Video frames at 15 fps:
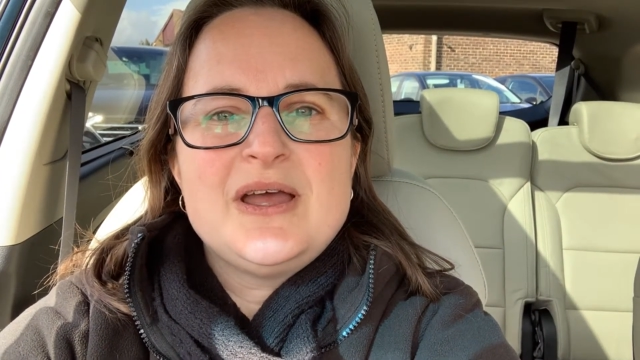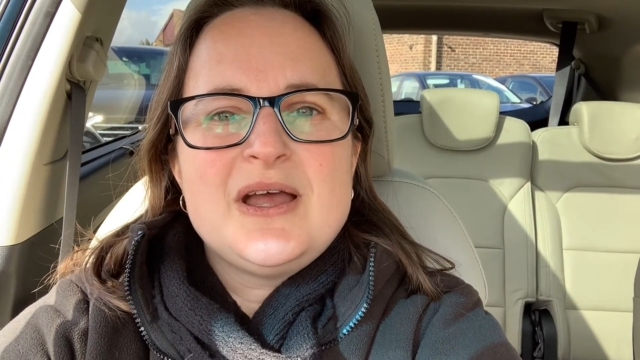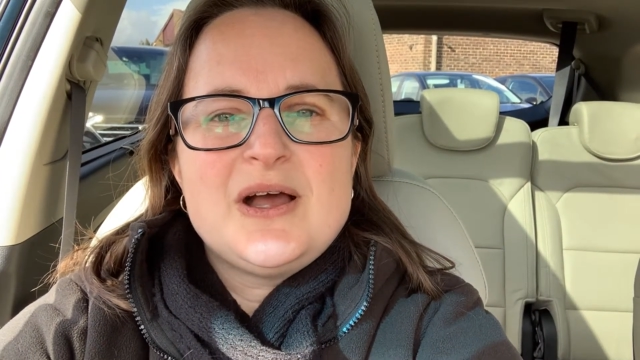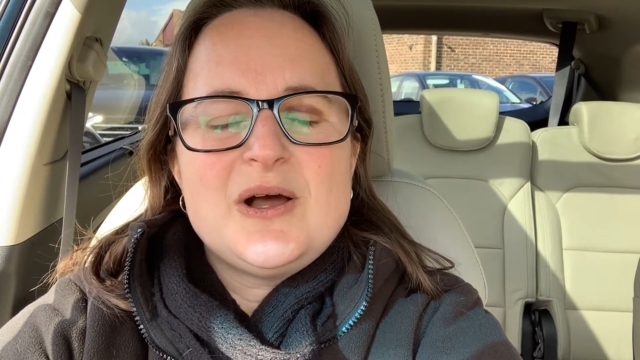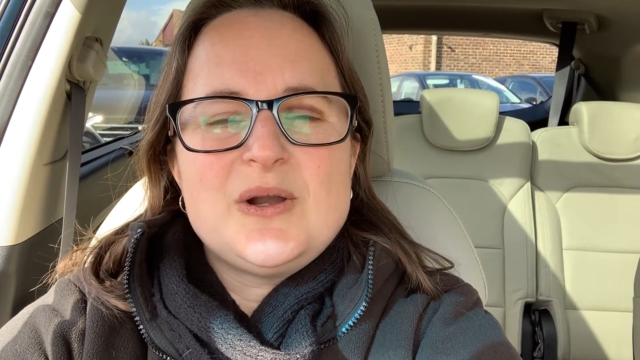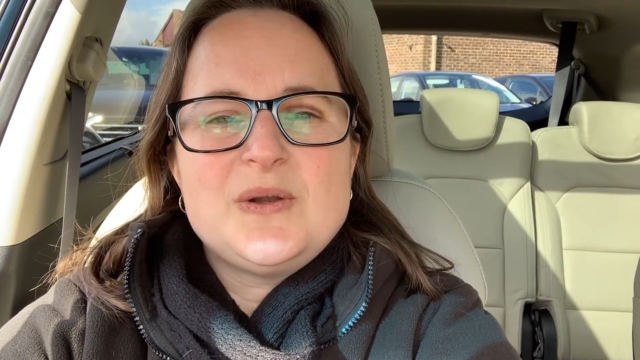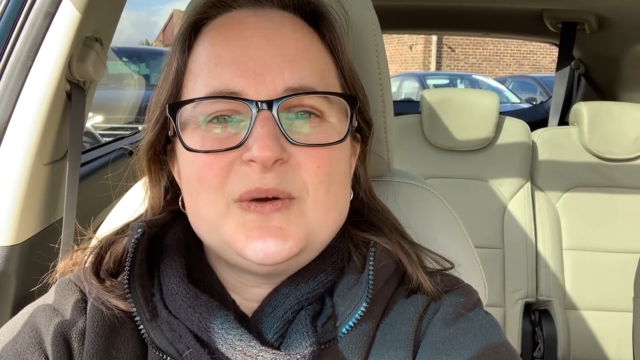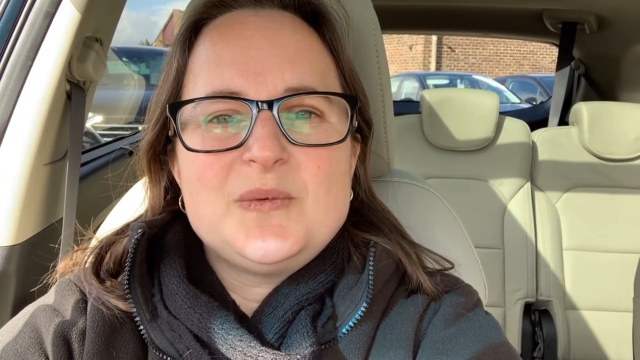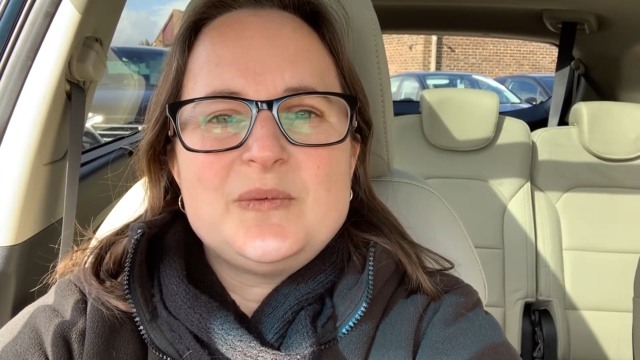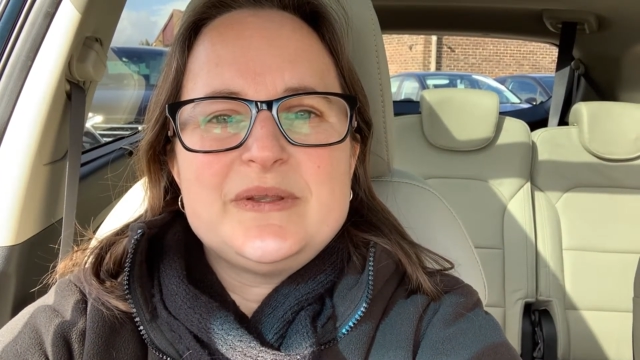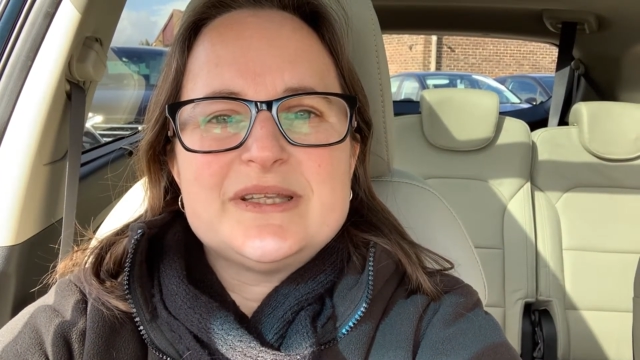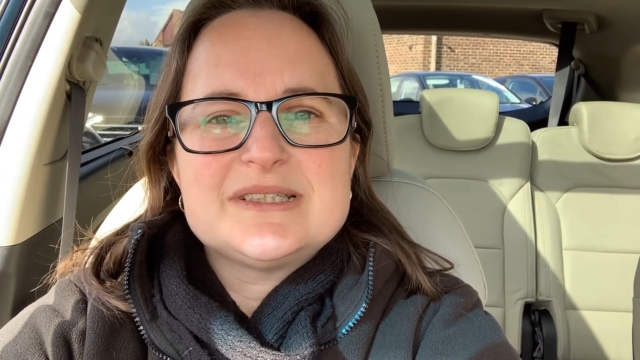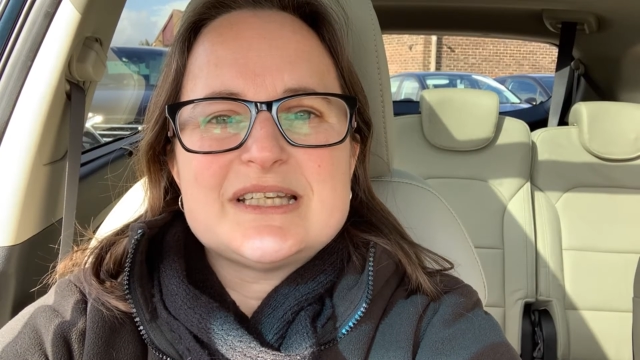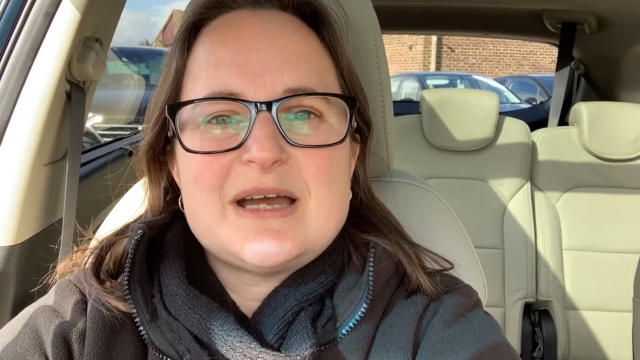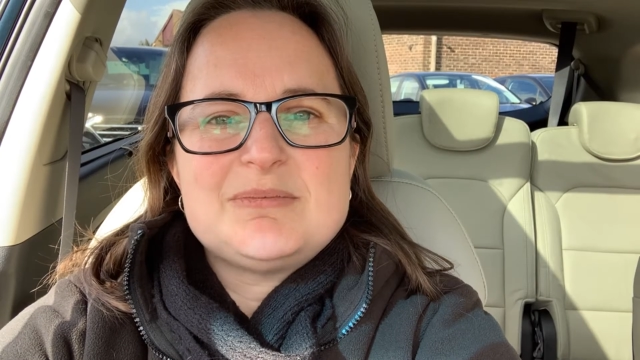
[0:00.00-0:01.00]
along with a
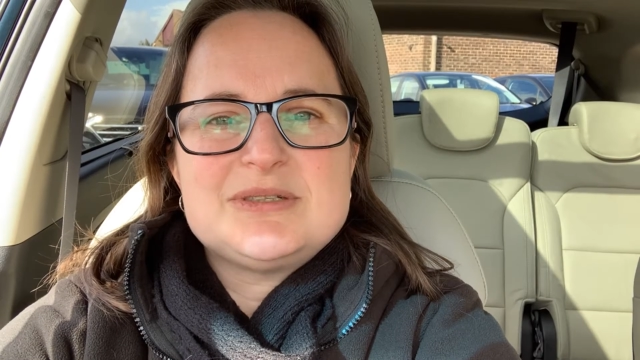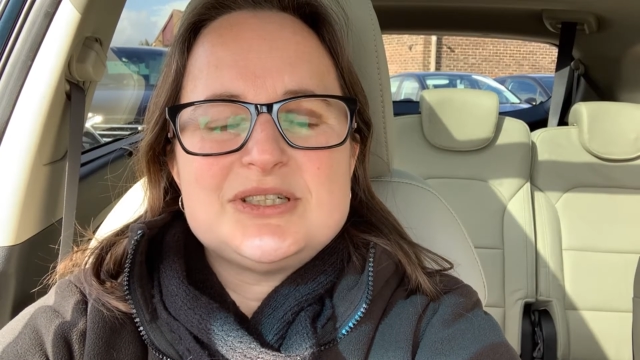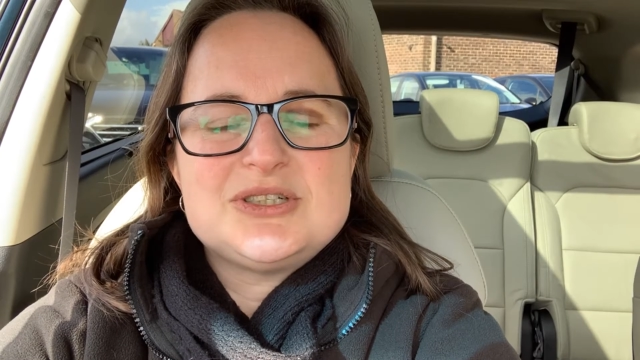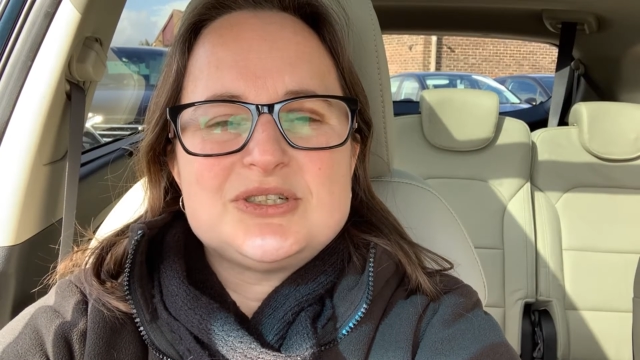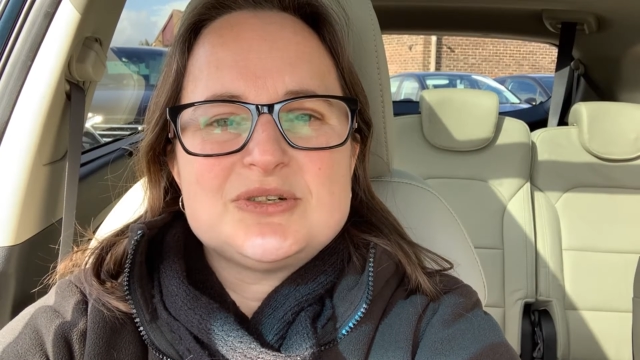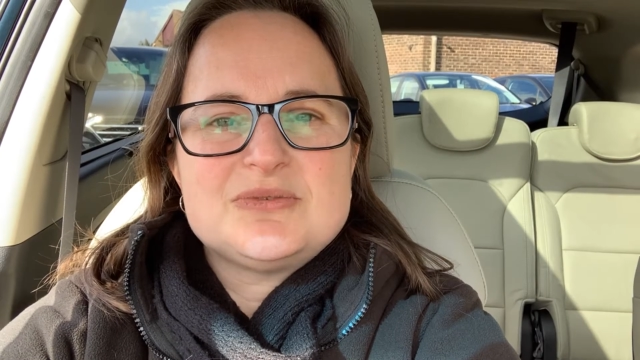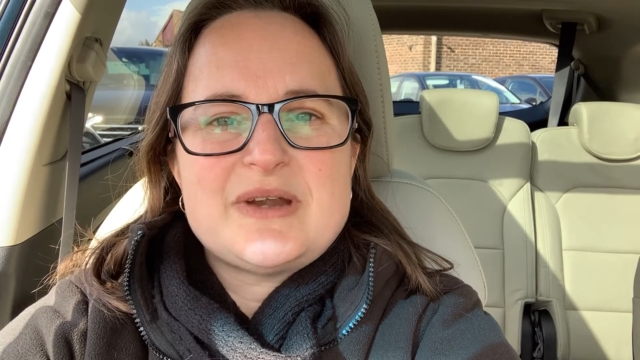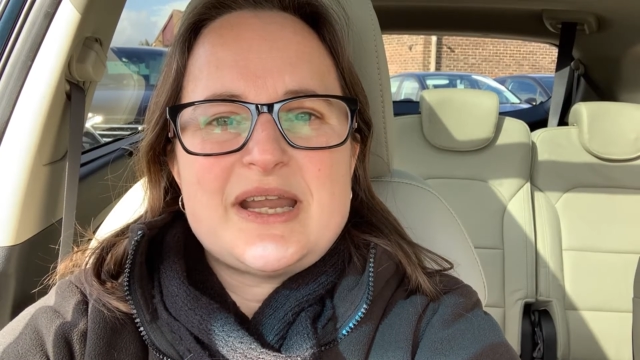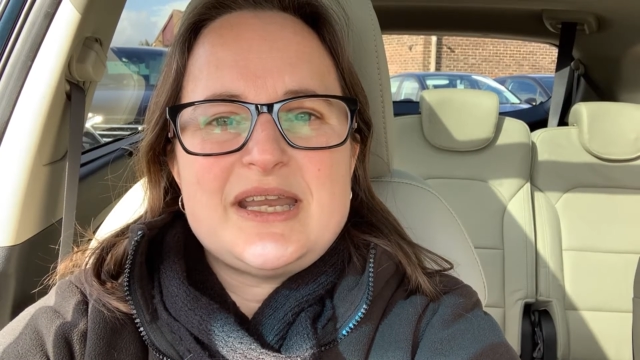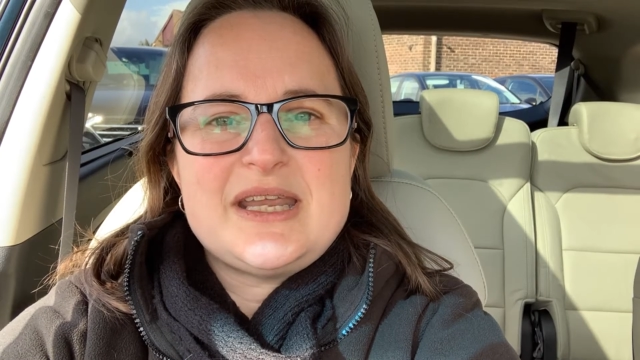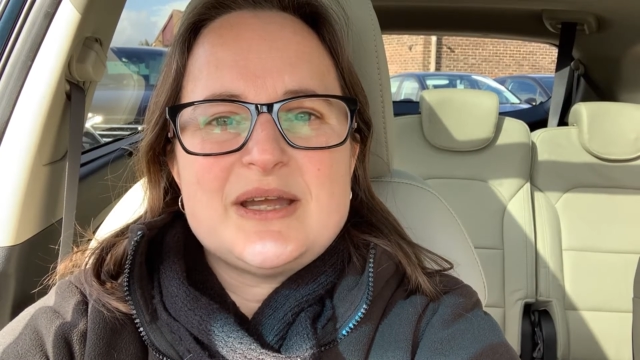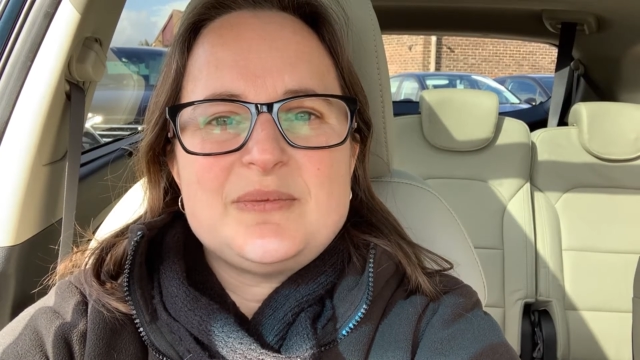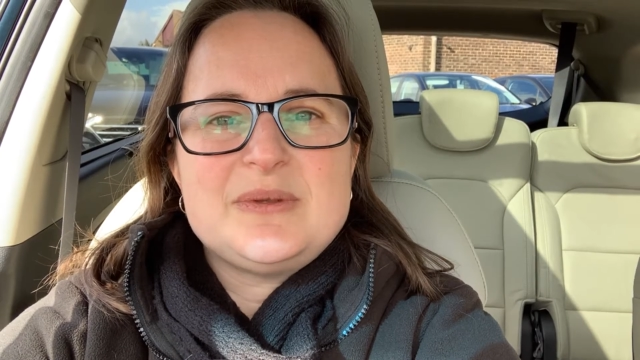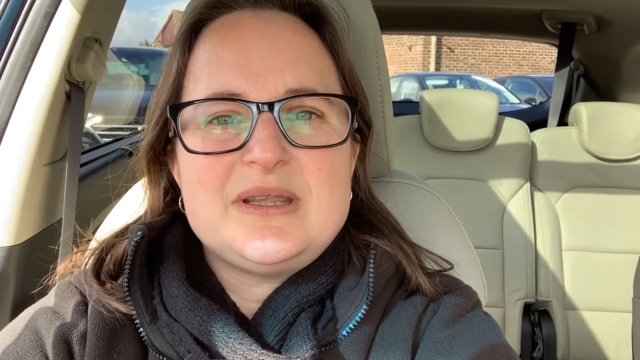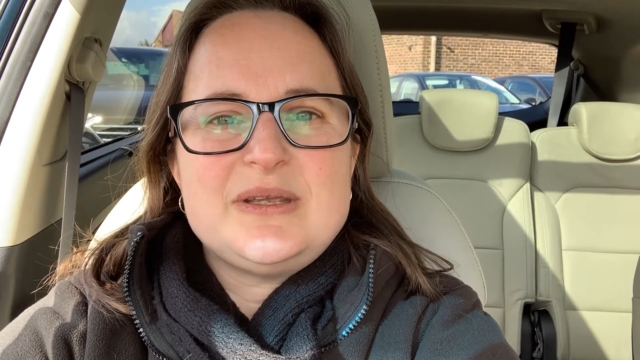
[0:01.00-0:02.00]
DAB digital radio
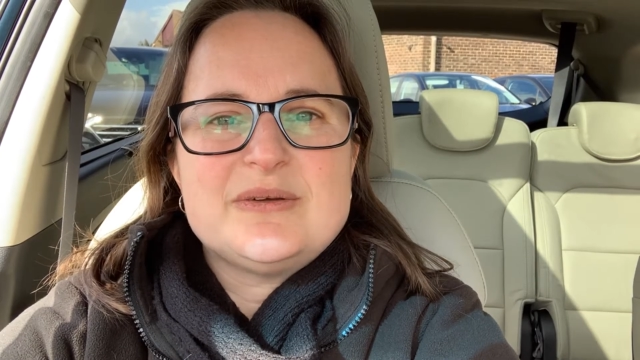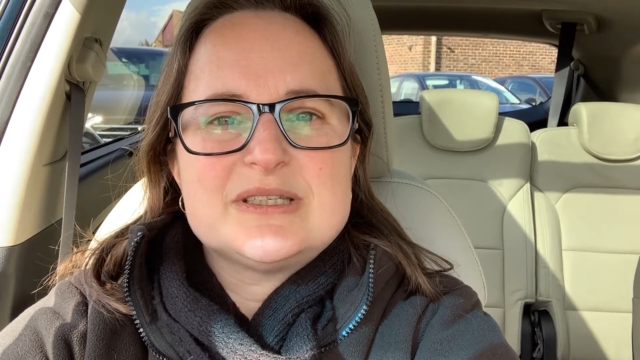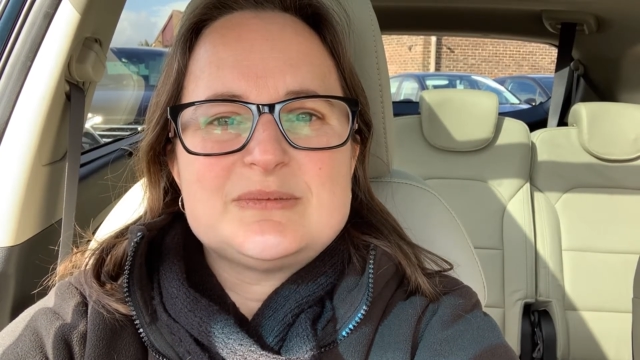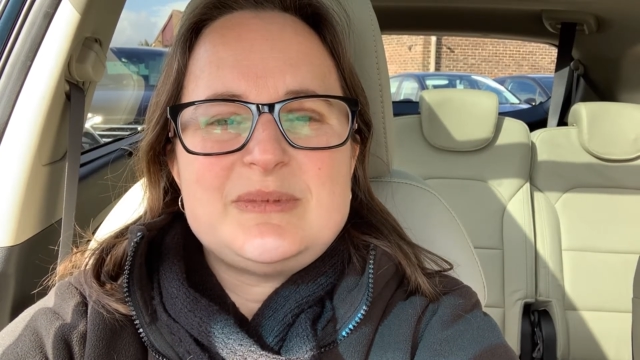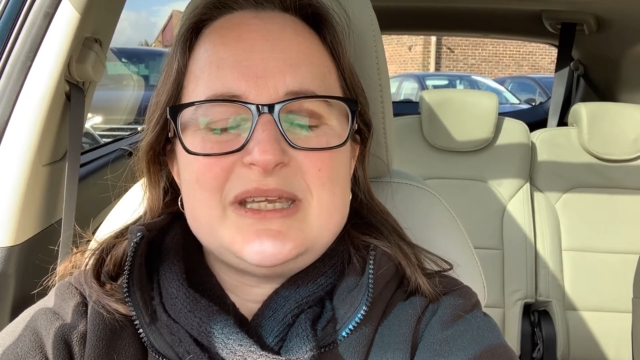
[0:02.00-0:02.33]
with USB